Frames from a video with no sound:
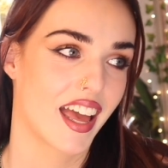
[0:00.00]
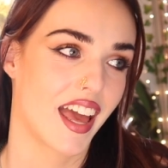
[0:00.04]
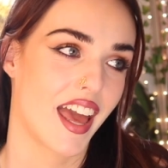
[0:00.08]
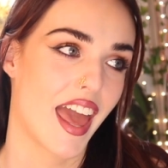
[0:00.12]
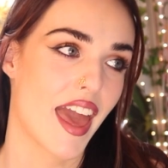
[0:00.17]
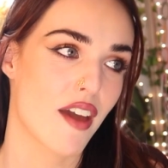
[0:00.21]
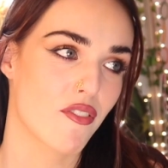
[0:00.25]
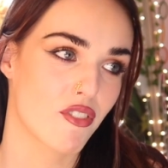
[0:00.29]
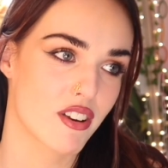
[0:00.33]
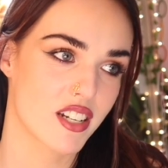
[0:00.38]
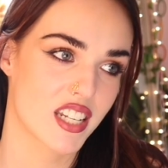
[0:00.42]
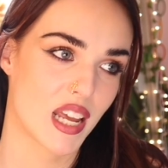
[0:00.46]

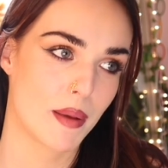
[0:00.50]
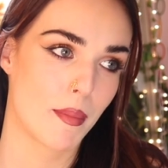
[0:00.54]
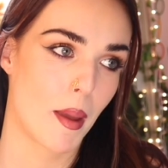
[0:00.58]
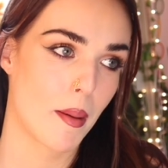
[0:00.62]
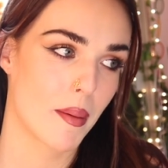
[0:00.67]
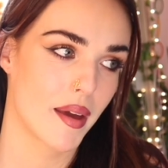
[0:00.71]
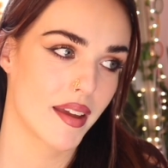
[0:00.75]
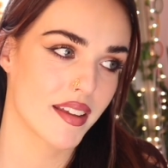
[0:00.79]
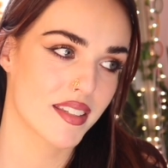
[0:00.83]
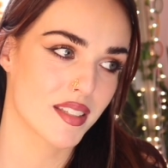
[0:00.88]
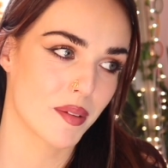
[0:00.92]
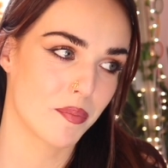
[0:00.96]
every time I
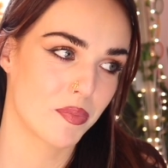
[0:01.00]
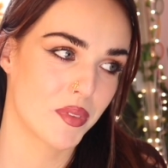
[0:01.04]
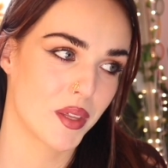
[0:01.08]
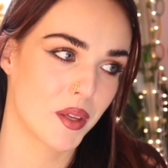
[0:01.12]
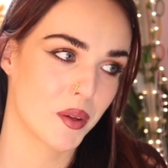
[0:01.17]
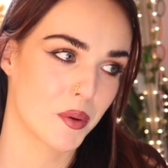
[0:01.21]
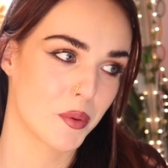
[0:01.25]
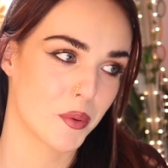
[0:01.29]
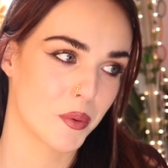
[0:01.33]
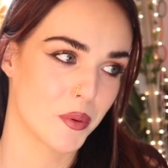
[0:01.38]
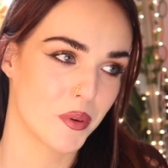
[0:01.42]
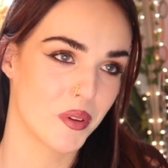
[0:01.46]
buy something
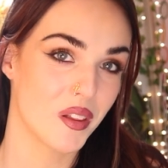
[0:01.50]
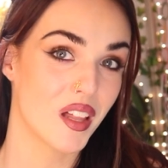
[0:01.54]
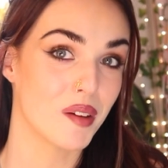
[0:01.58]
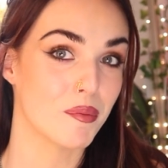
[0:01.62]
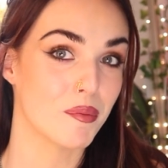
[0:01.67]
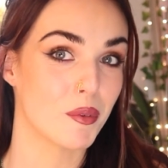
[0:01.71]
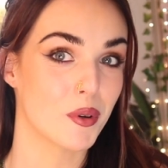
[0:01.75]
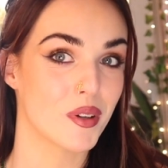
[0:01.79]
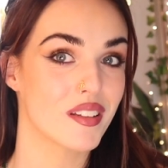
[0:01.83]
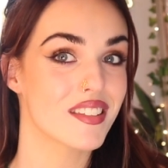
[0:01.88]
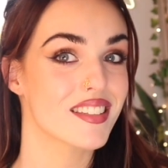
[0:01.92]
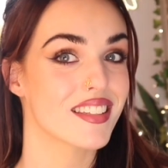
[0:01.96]
cool, I'm
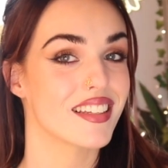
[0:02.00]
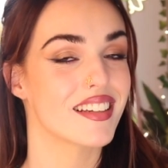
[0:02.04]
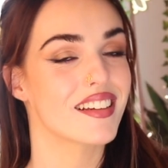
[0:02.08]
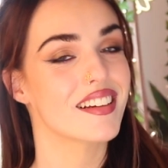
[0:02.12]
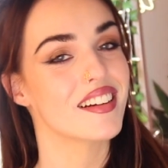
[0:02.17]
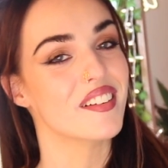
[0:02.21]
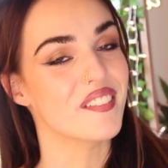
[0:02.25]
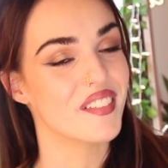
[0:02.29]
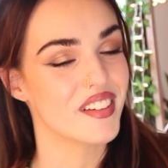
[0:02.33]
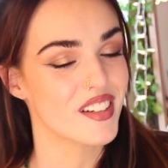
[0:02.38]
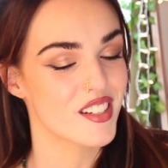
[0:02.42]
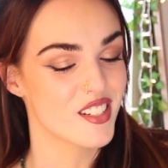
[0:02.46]
always like, I
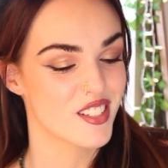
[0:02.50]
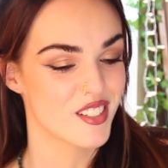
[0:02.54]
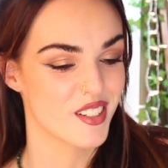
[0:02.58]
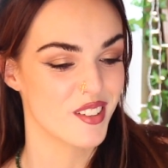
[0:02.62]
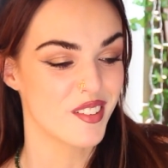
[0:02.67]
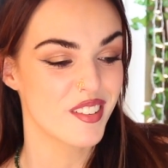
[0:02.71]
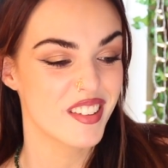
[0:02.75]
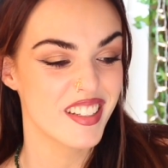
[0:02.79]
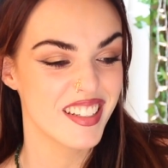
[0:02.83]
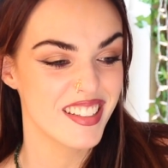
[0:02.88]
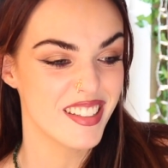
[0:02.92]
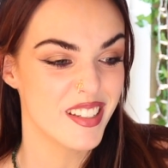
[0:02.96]
want to show
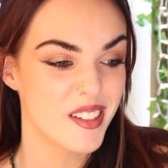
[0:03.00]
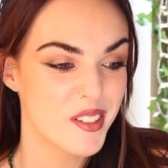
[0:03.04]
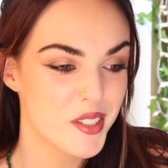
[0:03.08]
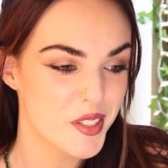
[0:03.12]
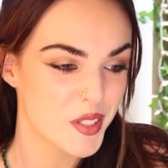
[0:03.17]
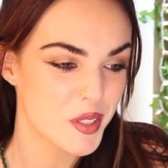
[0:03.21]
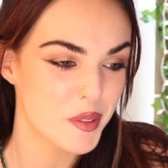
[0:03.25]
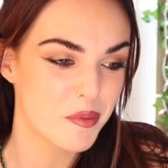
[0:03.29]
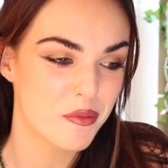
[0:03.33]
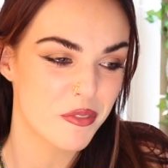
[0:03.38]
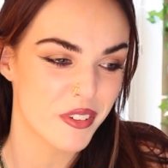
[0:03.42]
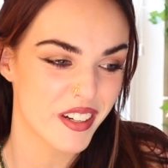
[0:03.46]
the
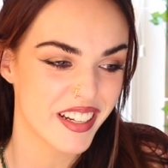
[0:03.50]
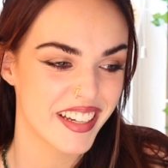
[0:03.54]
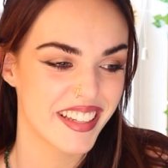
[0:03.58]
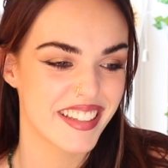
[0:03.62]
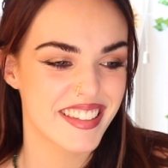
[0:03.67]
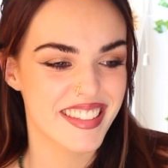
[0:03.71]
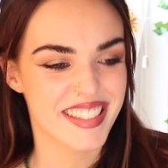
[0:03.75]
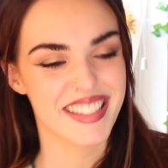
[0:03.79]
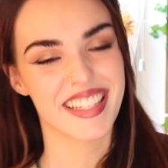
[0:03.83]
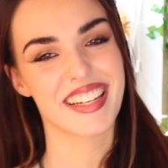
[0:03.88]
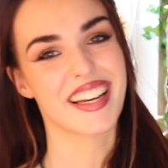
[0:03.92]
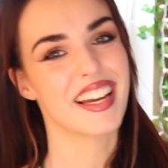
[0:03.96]
YouTube
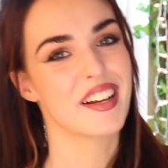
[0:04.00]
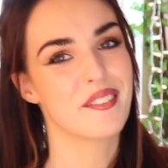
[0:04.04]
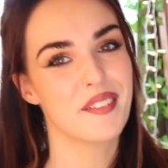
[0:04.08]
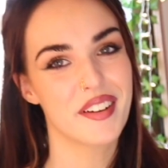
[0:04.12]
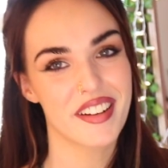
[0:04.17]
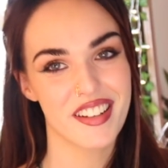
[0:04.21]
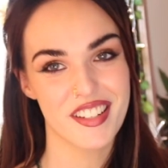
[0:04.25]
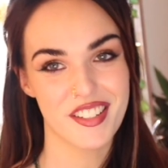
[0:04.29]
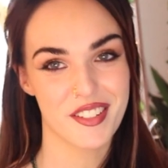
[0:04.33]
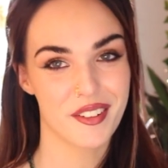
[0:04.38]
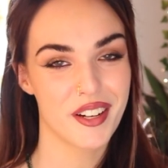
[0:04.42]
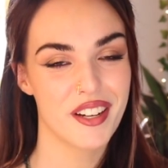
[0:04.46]
friends. Like, I want
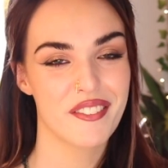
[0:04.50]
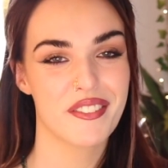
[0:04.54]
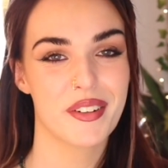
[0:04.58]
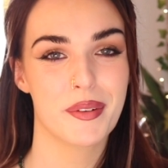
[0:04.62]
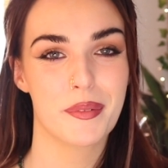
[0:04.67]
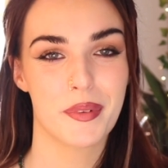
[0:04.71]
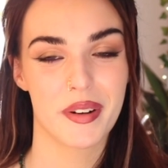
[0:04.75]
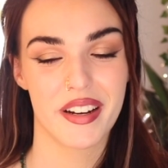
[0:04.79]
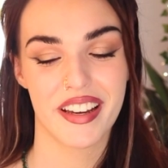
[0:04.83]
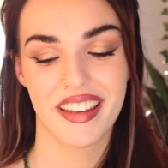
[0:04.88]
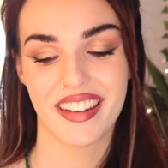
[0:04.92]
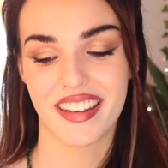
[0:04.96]
to show
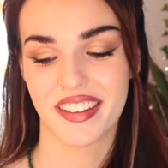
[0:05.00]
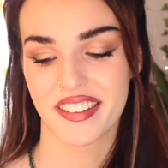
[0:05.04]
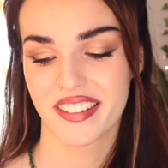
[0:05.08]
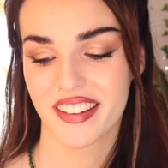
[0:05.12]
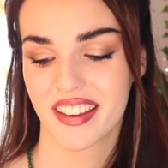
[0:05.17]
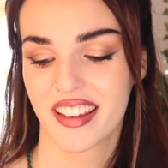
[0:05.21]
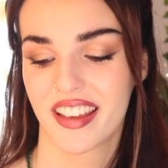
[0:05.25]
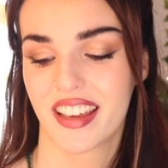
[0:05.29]
everyone.